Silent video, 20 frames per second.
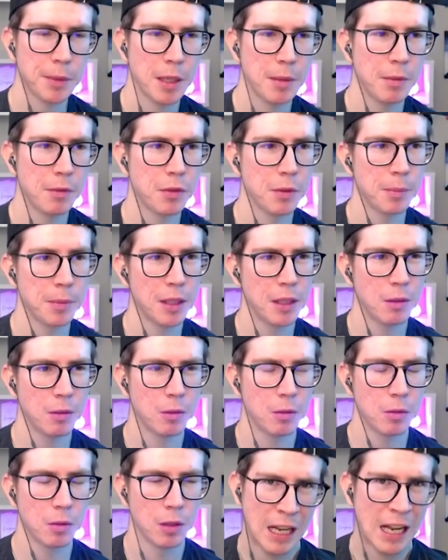coming from me,
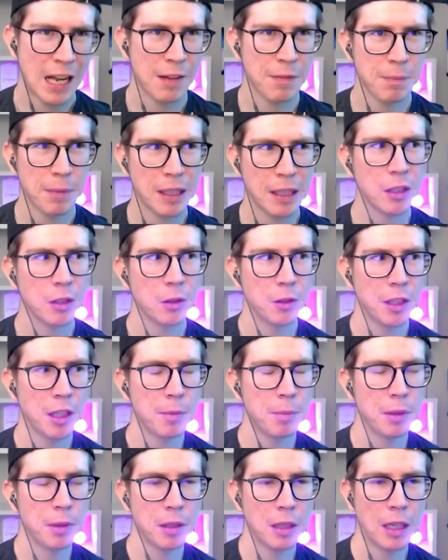who half my
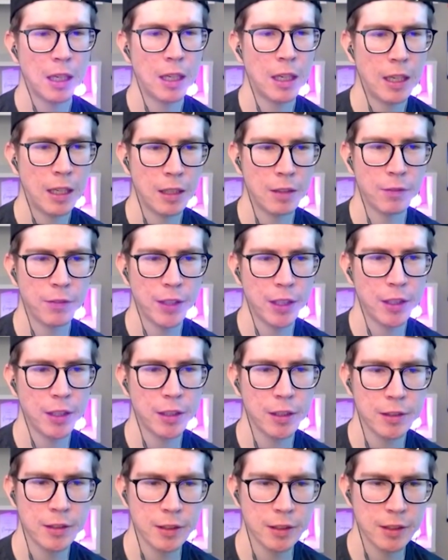career I had
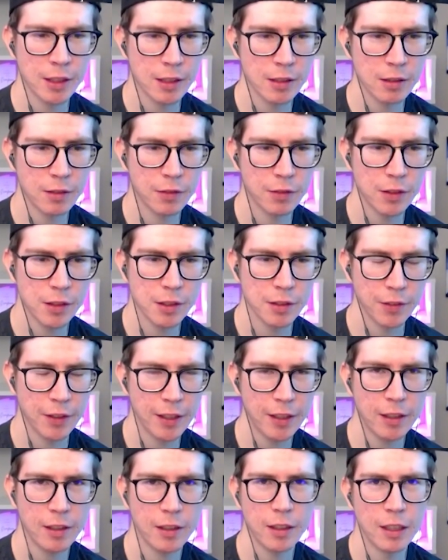very good success the first
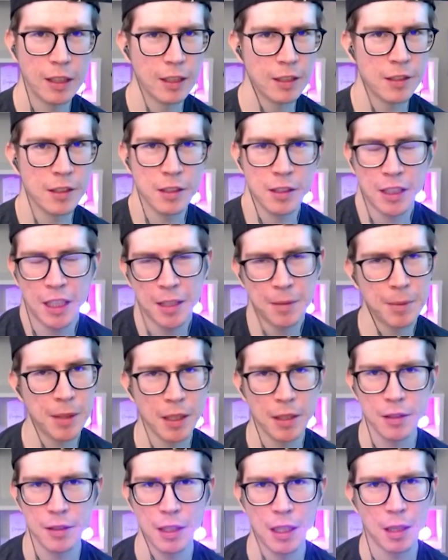event. It just came
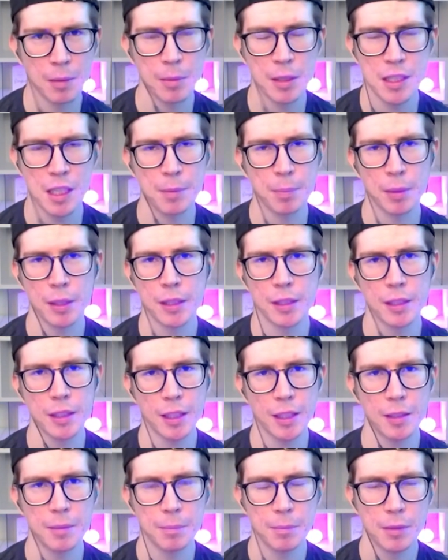down to how much I played the
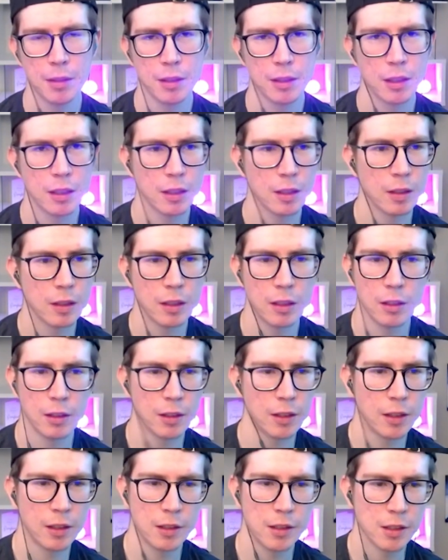game.
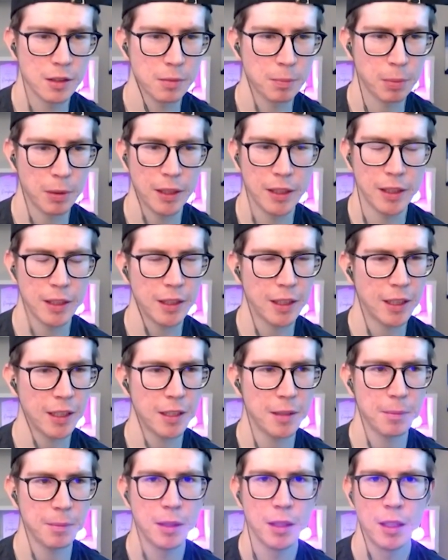Literally just played the
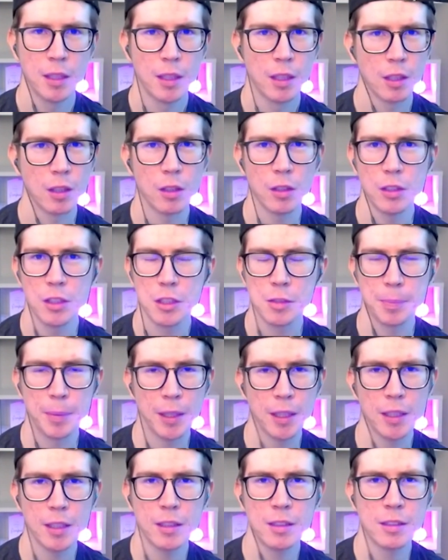game, learned
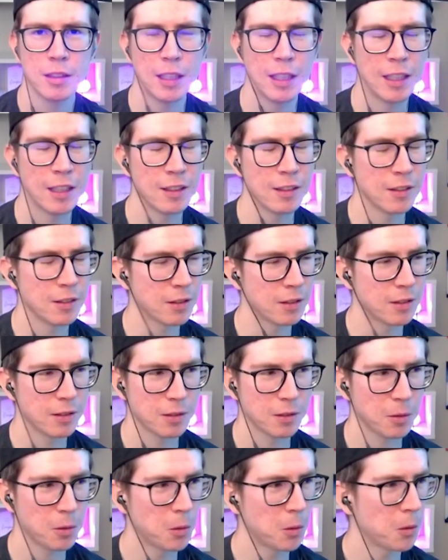spawns. As
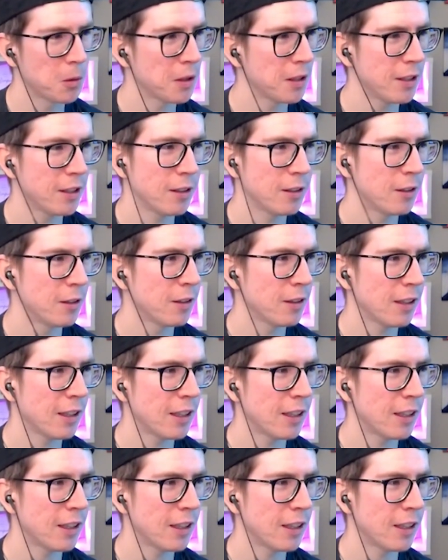corny or